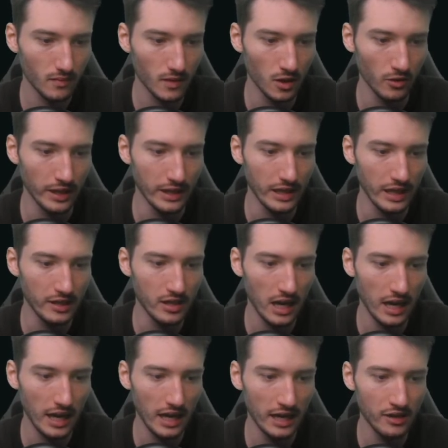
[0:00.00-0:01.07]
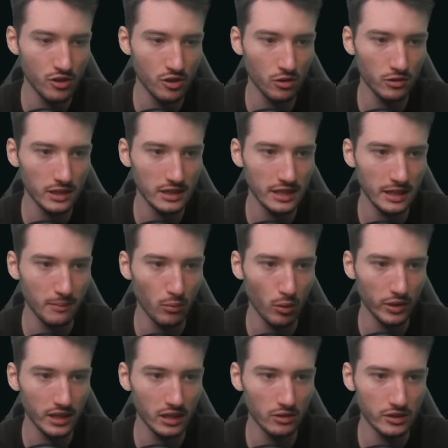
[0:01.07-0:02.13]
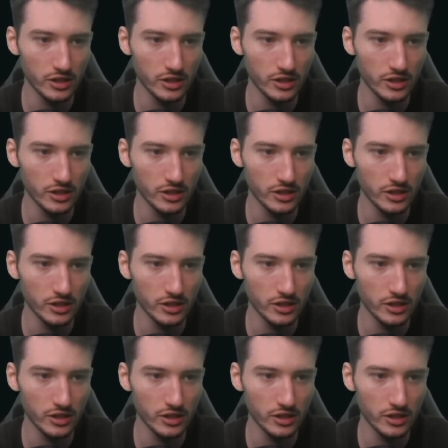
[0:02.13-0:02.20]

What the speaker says: Alright, I know that they're boarding out the